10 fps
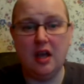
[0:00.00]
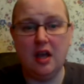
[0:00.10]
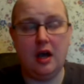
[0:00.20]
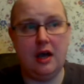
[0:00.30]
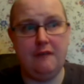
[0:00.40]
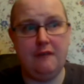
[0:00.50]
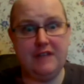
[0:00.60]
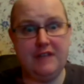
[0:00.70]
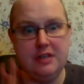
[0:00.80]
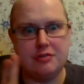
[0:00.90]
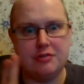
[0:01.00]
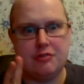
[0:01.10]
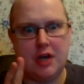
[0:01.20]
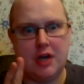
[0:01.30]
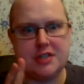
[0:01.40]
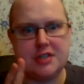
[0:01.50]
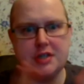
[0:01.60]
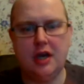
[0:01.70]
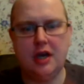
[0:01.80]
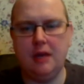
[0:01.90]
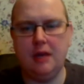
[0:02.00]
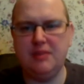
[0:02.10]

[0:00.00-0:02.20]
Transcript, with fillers: uh, fingers crossed, um,